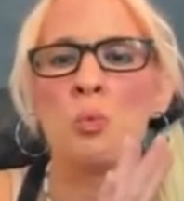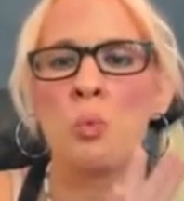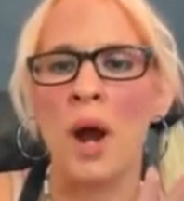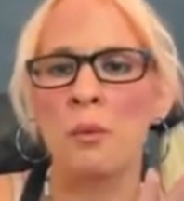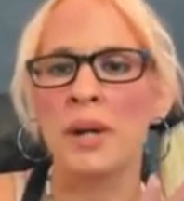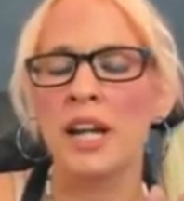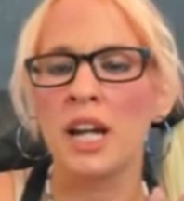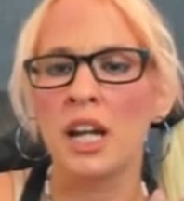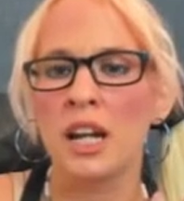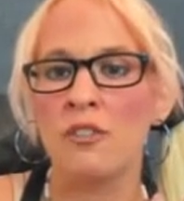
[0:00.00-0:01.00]

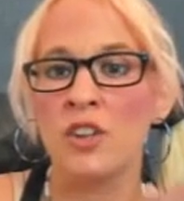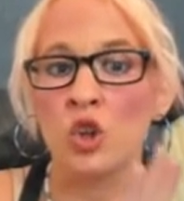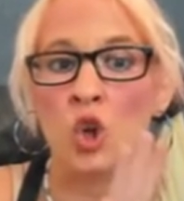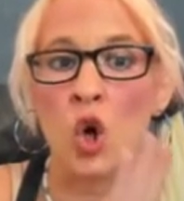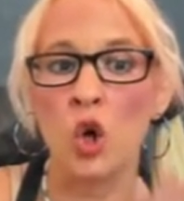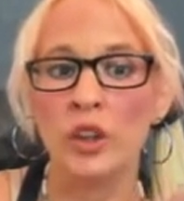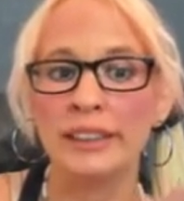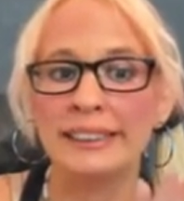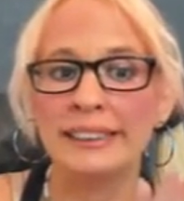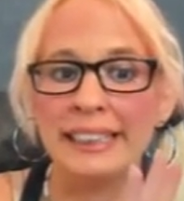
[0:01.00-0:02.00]
If you're
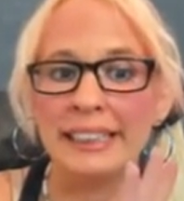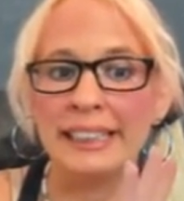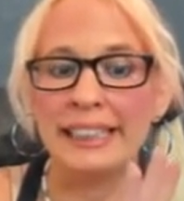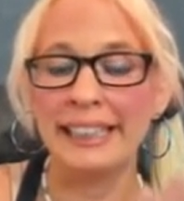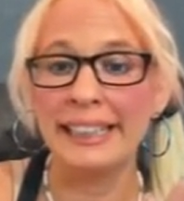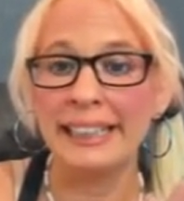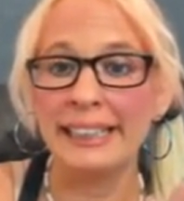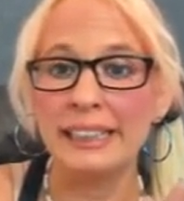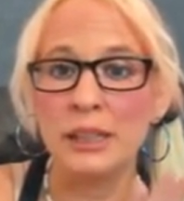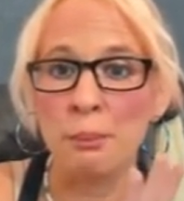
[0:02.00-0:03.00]
currently
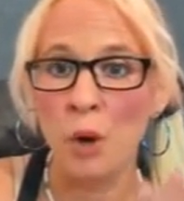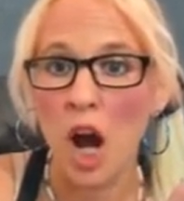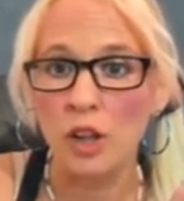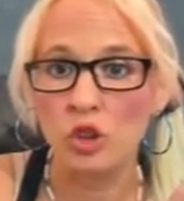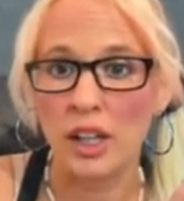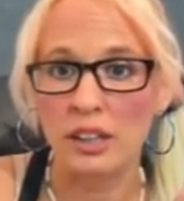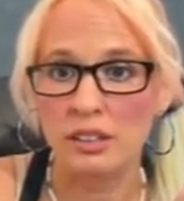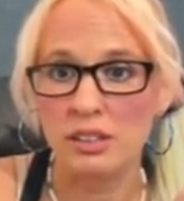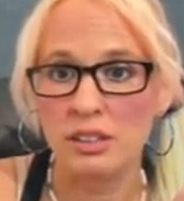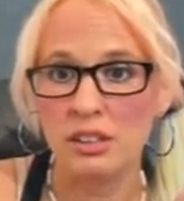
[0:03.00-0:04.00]
in the
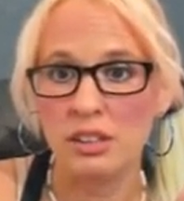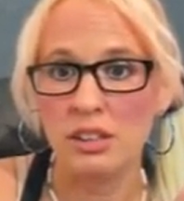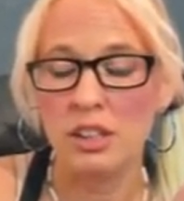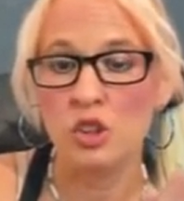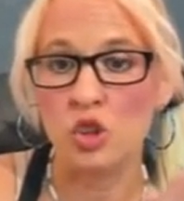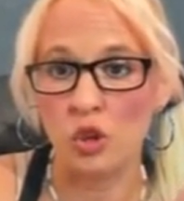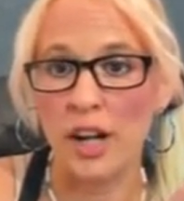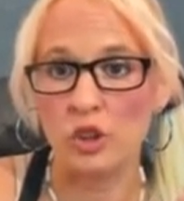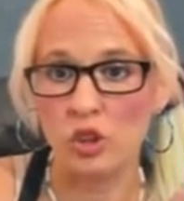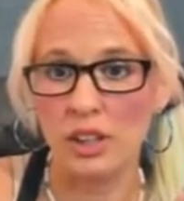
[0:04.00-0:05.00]
projects
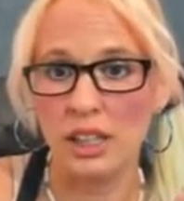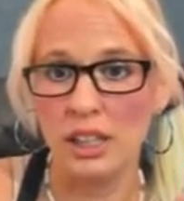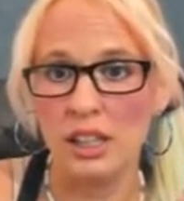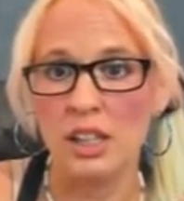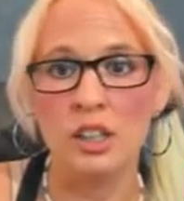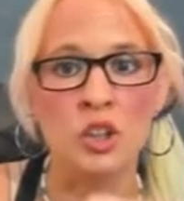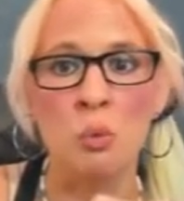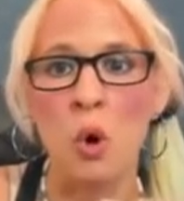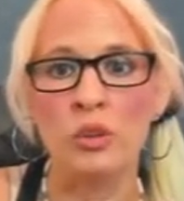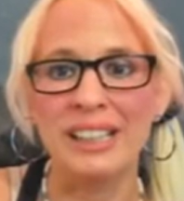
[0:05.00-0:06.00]
directory, you
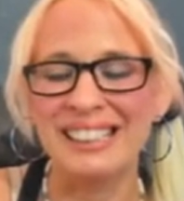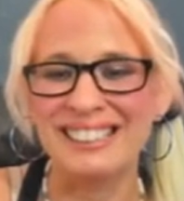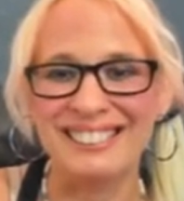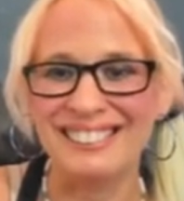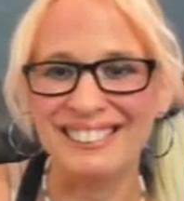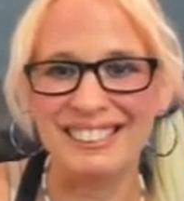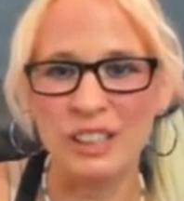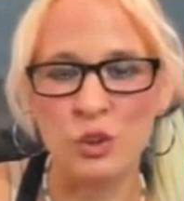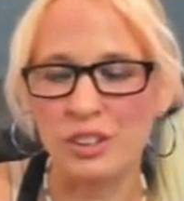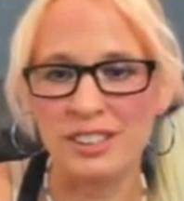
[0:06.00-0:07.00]
won't need to
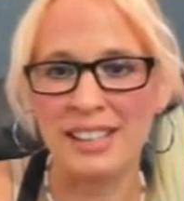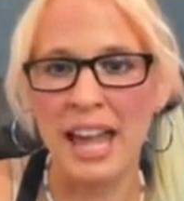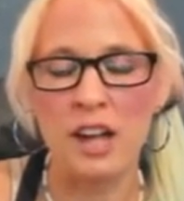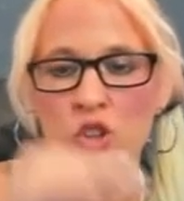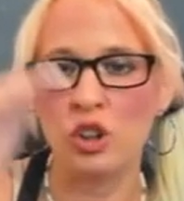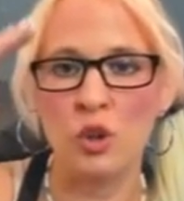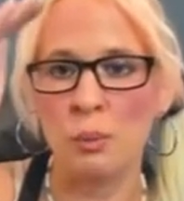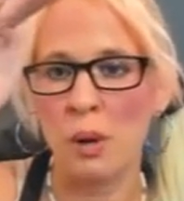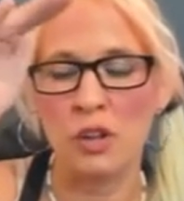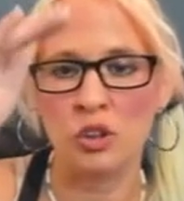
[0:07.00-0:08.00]
use a slash to go to
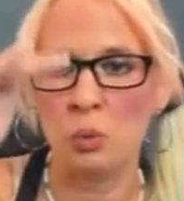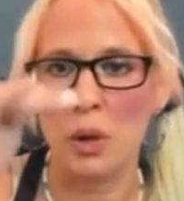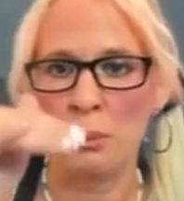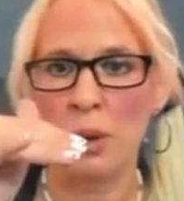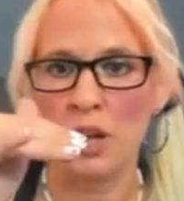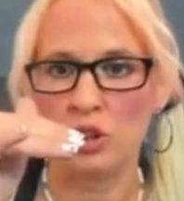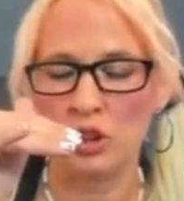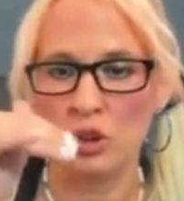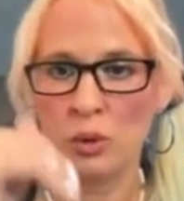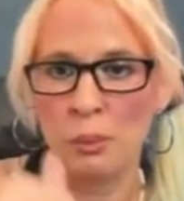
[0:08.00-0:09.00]
project 1, project
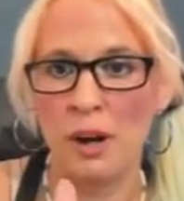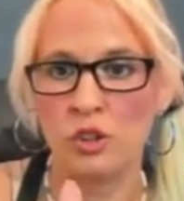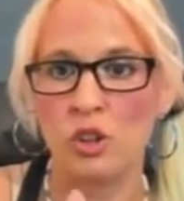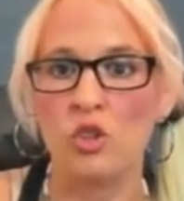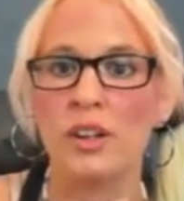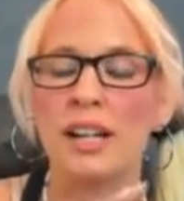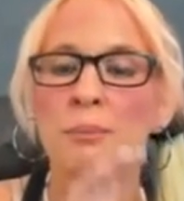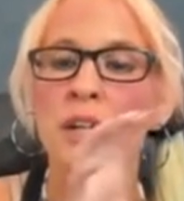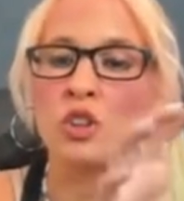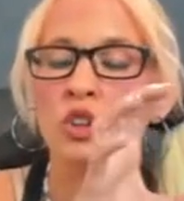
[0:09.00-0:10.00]
2, or project 3
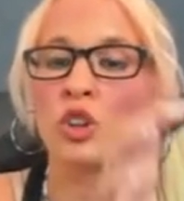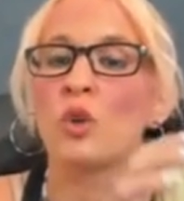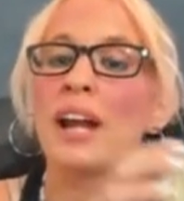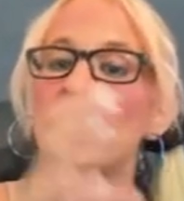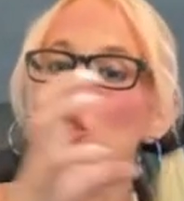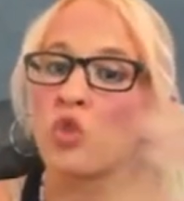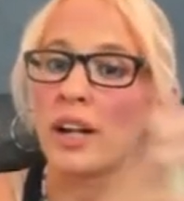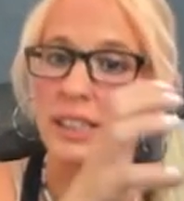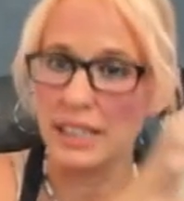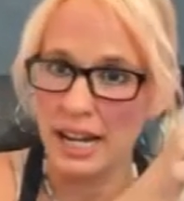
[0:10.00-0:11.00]
because they're located
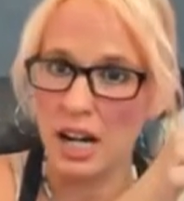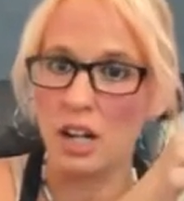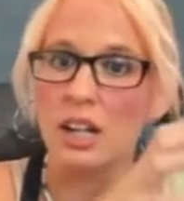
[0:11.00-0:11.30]
right there